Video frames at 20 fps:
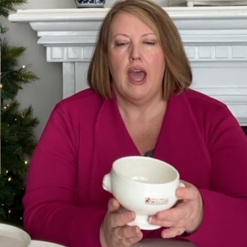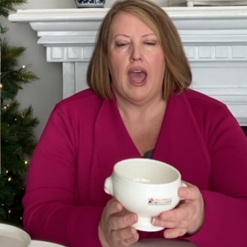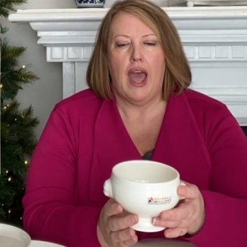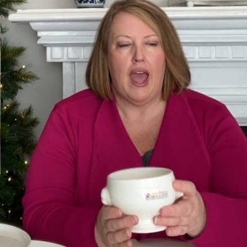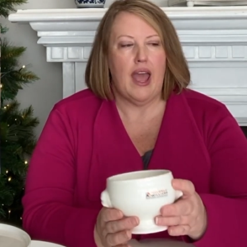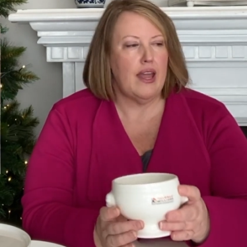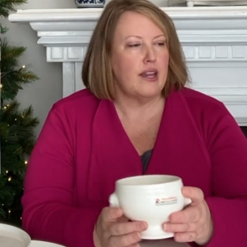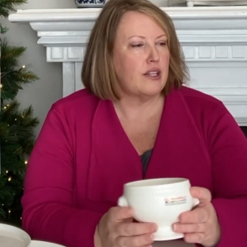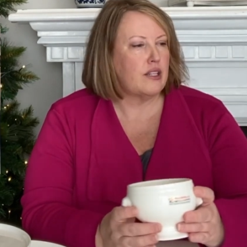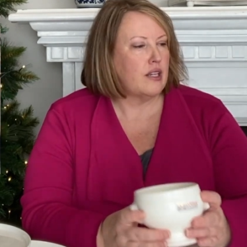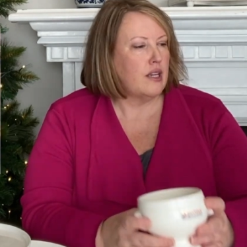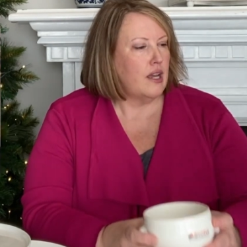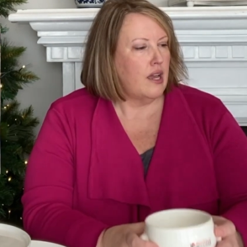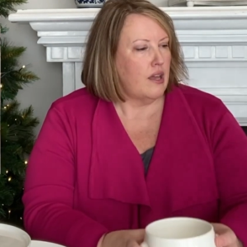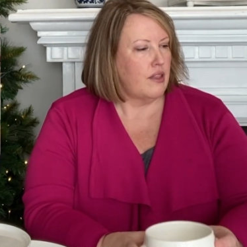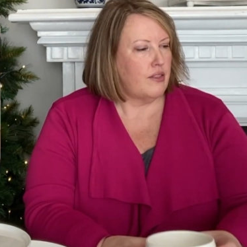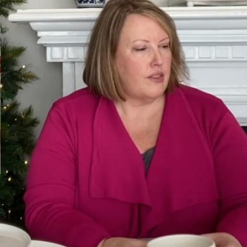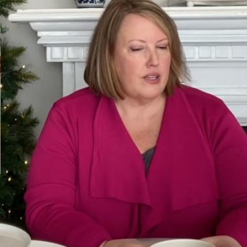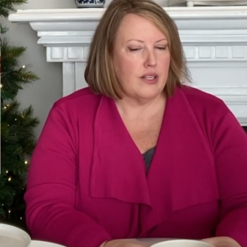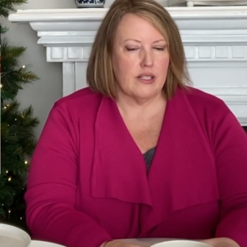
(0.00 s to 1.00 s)
And
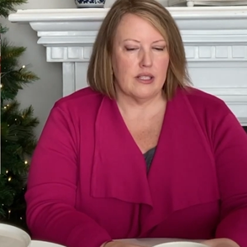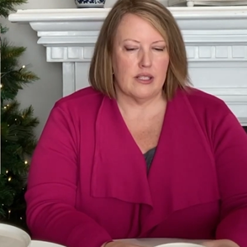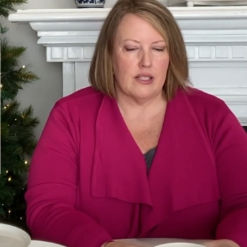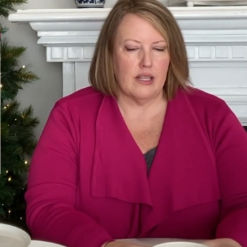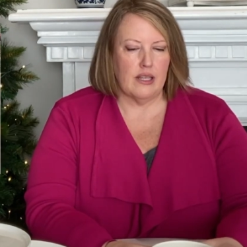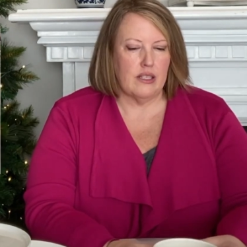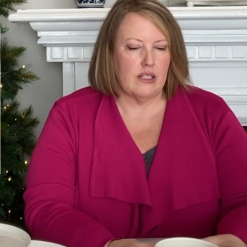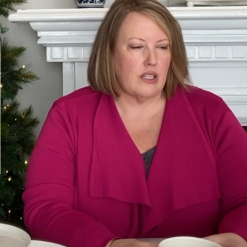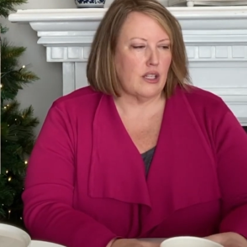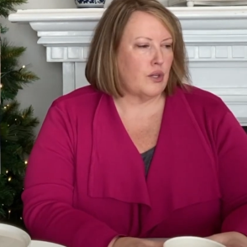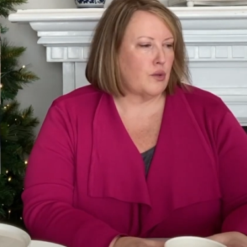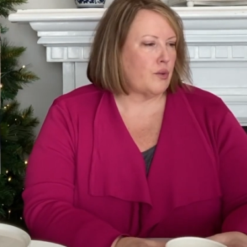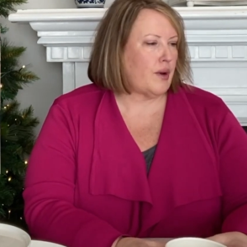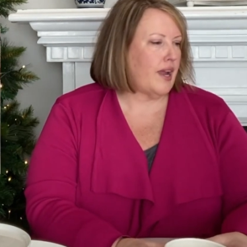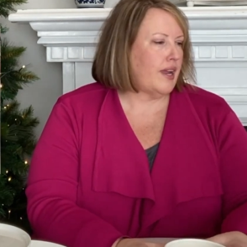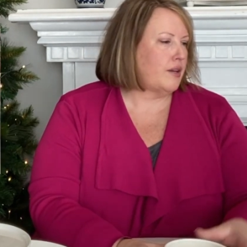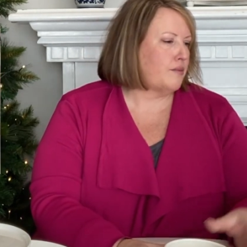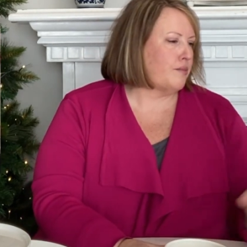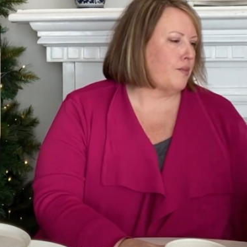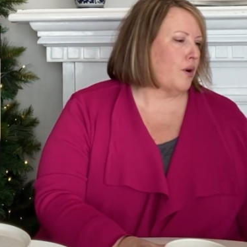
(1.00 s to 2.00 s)
this is a
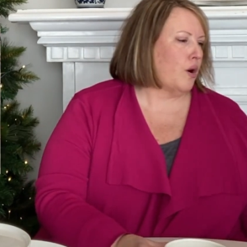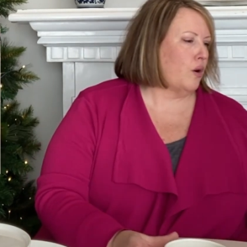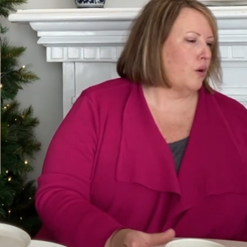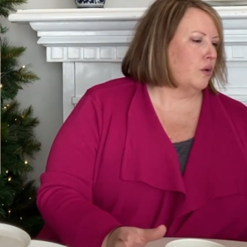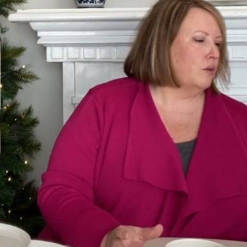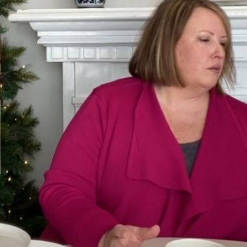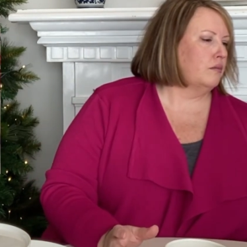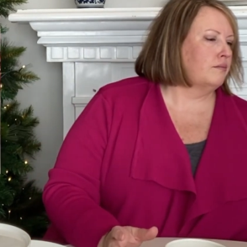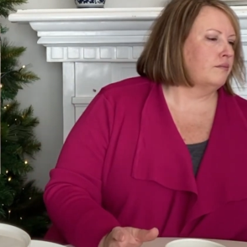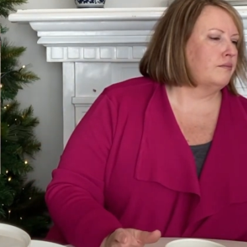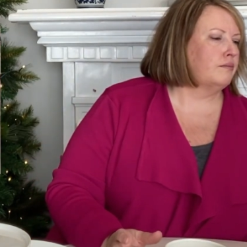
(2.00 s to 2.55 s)
great bowl